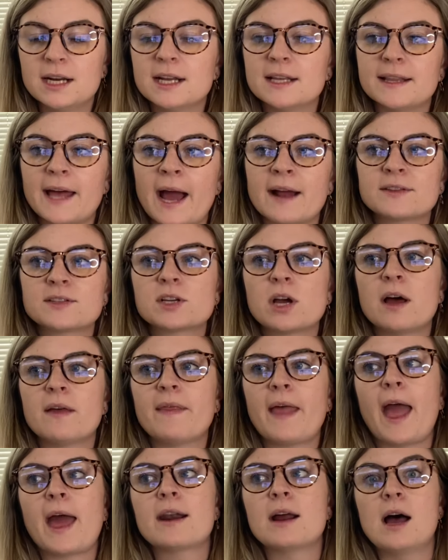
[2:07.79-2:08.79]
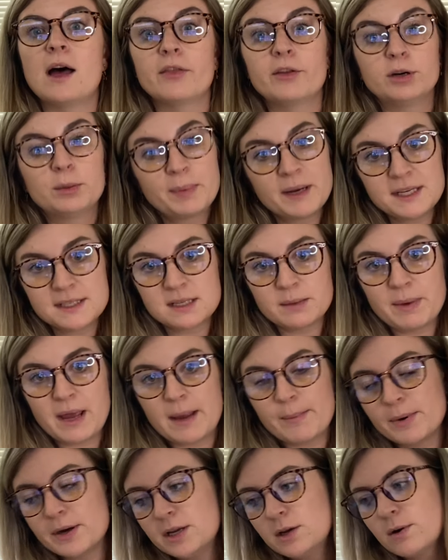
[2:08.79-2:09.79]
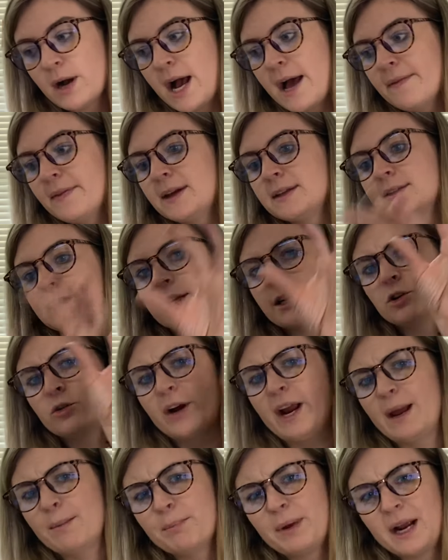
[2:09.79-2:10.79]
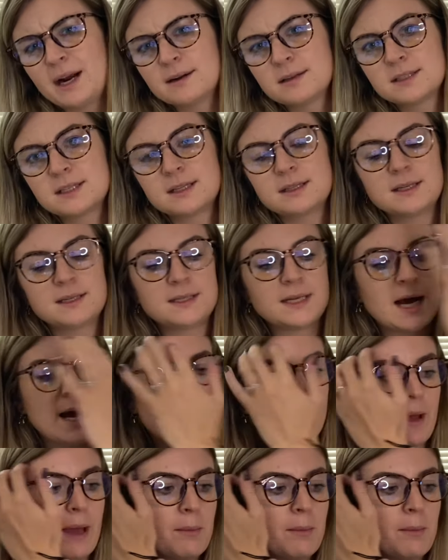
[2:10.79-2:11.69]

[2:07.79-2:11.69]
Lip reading: and that's on that other piece of paper you got that said grandparents at the top,